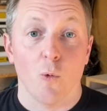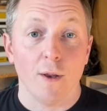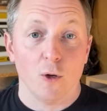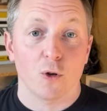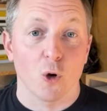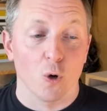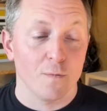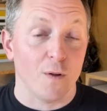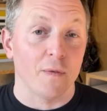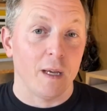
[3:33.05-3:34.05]
want your
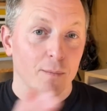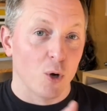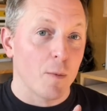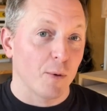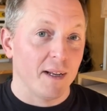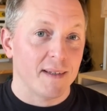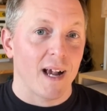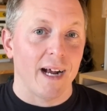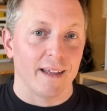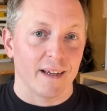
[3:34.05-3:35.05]
curve on the appropriate
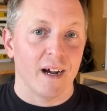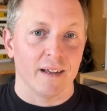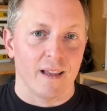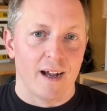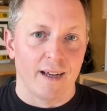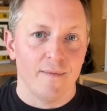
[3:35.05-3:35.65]
side of the cut line.